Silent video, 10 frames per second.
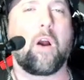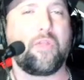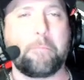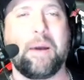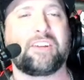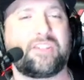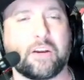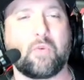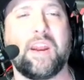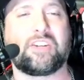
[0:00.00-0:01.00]
the best,
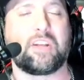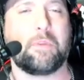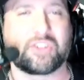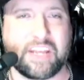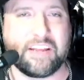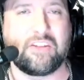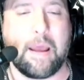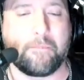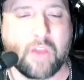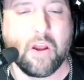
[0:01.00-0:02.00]
the greatest, the most
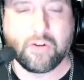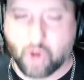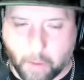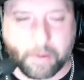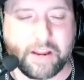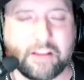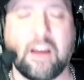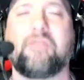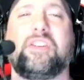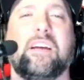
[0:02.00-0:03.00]
in-depth. Nobody
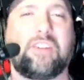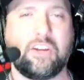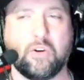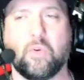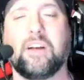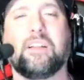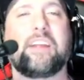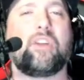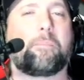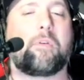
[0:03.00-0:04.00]
gives it to you
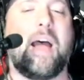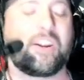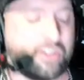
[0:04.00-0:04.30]
like the brash